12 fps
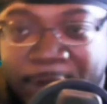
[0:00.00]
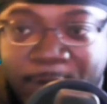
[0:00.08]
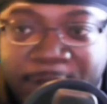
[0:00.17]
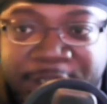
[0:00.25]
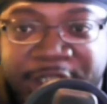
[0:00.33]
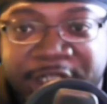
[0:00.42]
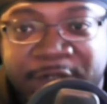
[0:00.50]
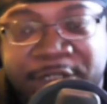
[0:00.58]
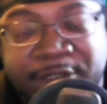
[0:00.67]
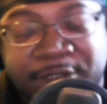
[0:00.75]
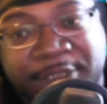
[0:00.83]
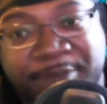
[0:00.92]
What you could do is
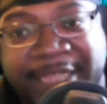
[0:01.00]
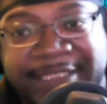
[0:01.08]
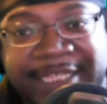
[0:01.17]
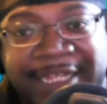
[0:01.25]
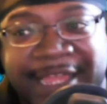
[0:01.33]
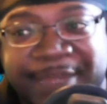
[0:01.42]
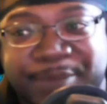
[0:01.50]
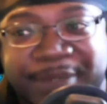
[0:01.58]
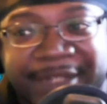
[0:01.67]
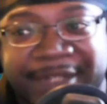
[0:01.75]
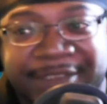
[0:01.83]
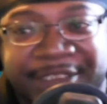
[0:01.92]
you can smash that like
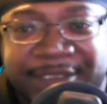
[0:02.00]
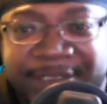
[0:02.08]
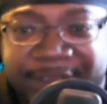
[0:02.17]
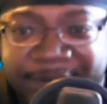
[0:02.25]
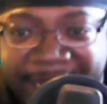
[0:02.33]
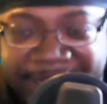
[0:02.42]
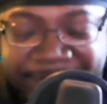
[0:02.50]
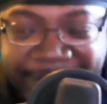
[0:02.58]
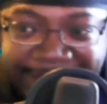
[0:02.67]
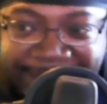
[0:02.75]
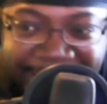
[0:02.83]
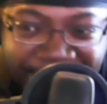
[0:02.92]
button. Just go ahead.
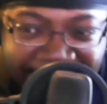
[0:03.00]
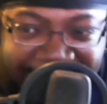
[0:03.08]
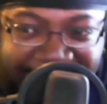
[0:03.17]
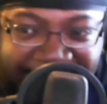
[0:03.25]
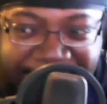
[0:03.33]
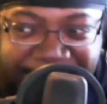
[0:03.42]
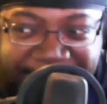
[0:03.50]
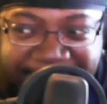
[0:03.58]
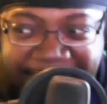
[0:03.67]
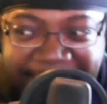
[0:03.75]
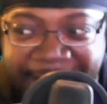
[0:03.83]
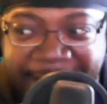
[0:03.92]
It's right there. You
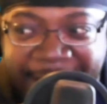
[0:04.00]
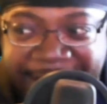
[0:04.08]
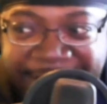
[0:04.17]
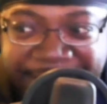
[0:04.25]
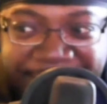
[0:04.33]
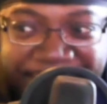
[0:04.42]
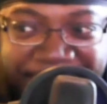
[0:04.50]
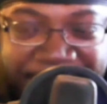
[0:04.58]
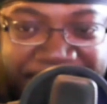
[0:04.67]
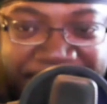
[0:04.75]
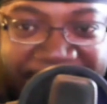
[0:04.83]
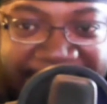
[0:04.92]
see it. Just
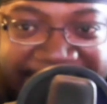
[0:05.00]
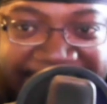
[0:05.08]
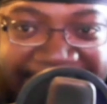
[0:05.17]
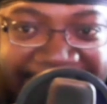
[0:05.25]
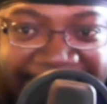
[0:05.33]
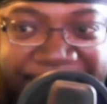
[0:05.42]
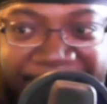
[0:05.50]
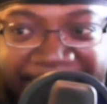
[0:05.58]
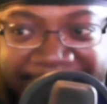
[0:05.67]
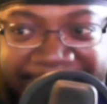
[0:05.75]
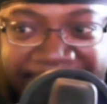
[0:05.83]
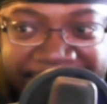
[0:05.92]
smash that like
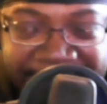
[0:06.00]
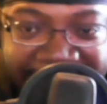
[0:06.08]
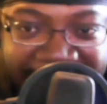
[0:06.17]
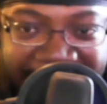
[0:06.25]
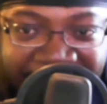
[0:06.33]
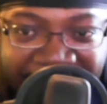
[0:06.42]
button. Just hit it.